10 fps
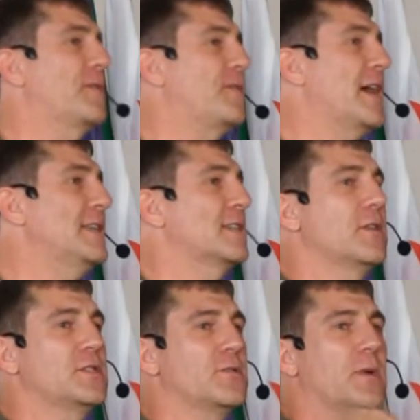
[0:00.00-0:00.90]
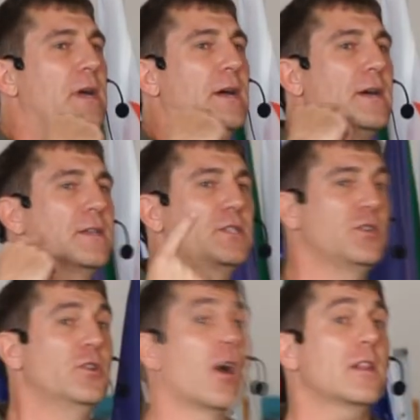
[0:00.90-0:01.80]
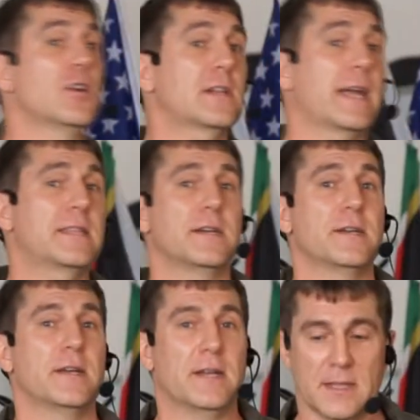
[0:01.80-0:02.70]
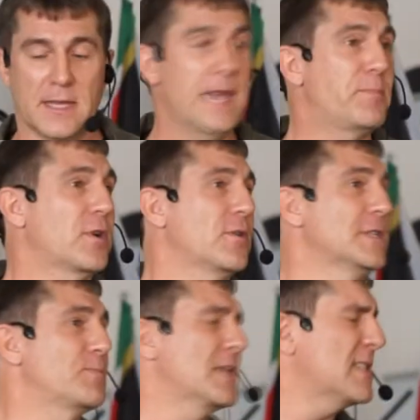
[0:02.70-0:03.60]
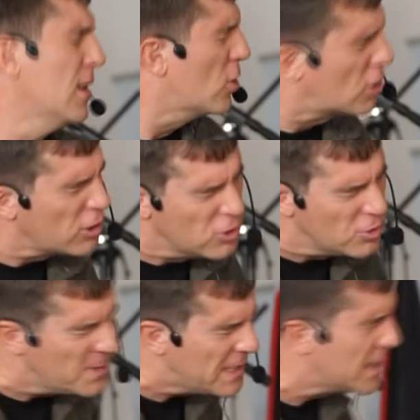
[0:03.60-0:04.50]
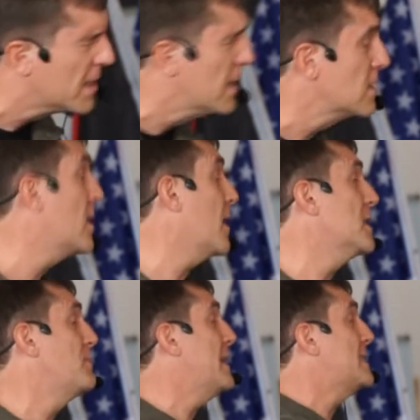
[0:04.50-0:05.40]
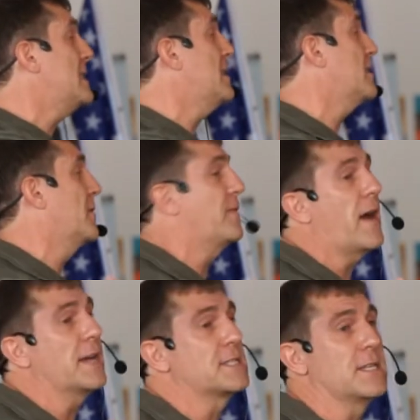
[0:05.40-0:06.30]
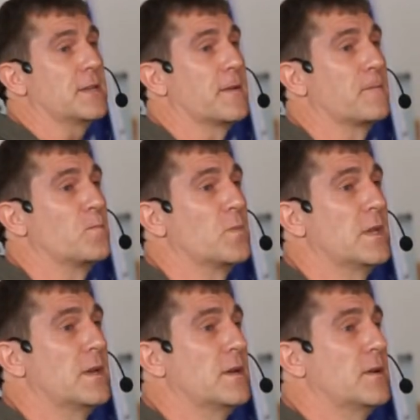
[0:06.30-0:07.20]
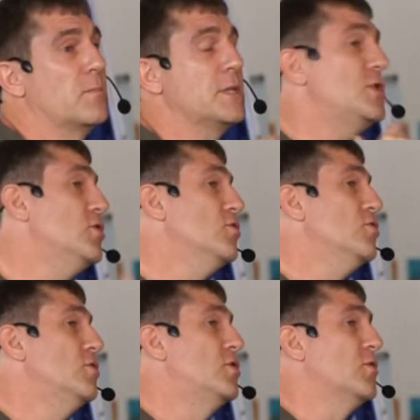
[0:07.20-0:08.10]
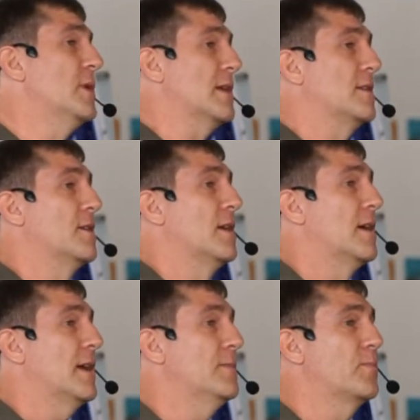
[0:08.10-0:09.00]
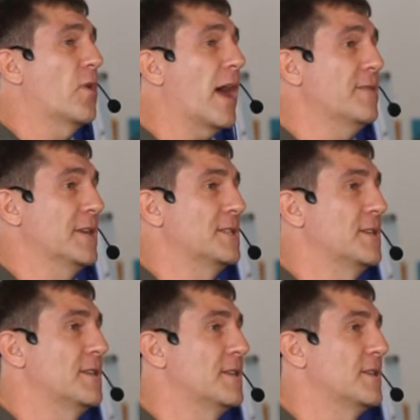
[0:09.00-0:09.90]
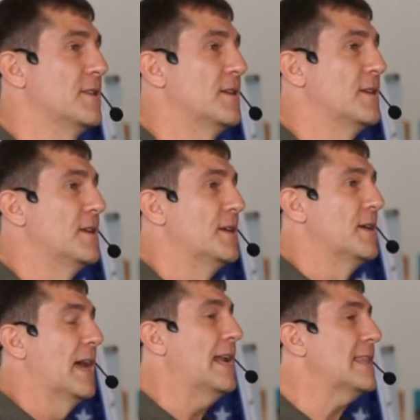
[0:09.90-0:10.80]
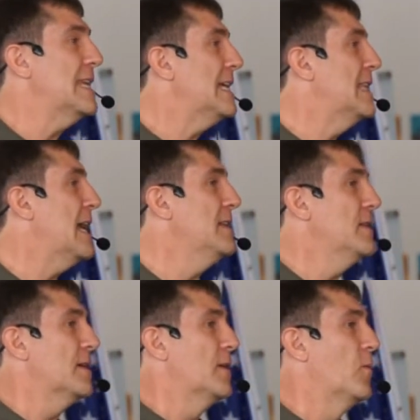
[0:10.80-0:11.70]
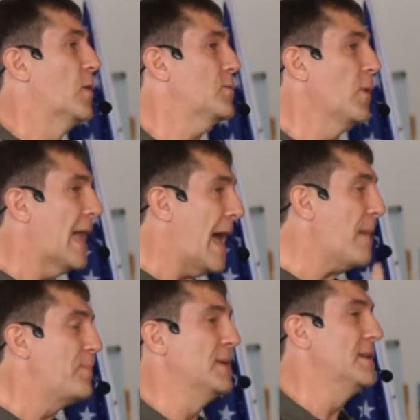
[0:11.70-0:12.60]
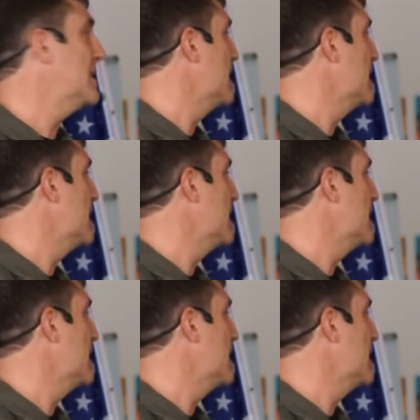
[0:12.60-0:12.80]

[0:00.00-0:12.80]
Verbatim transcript: your face so that, you that you do not look like the, the hypocrites because they look gloomy so that others may see that they're fasting. But you do it in private. And I think then what will happen